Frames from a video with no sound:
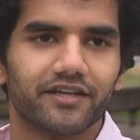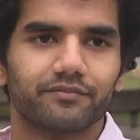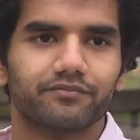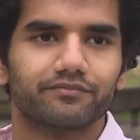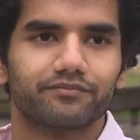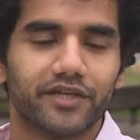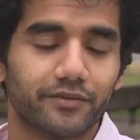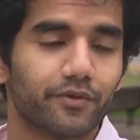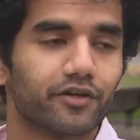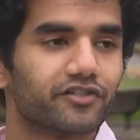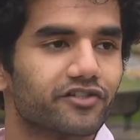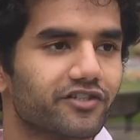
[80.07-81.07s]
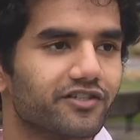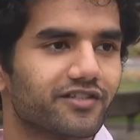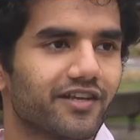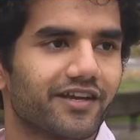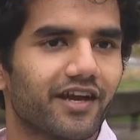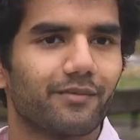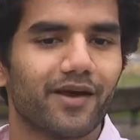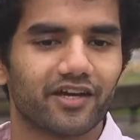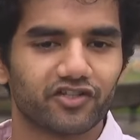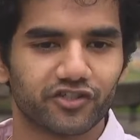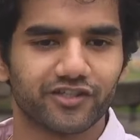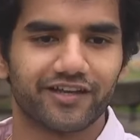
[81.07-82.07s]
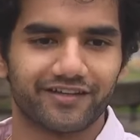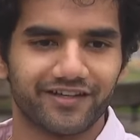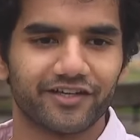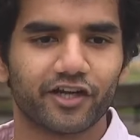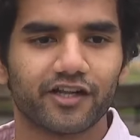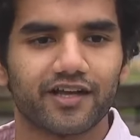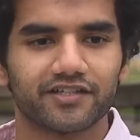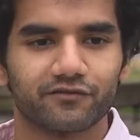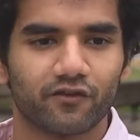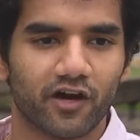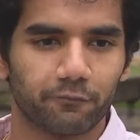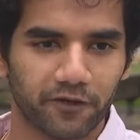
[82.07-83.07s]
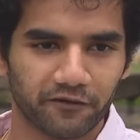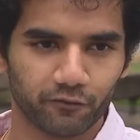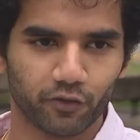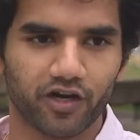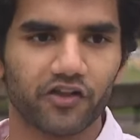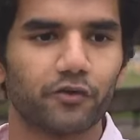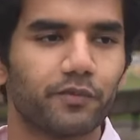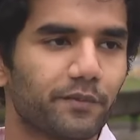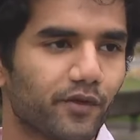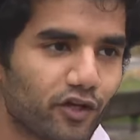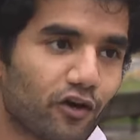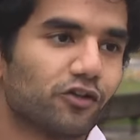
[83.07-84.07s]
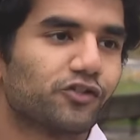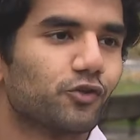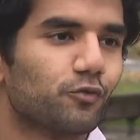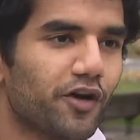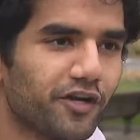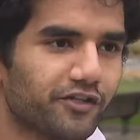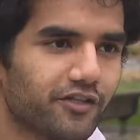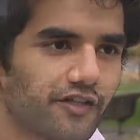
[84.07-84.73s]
in, in person, it's like I'm actually like in a class environment where other people are also wanting to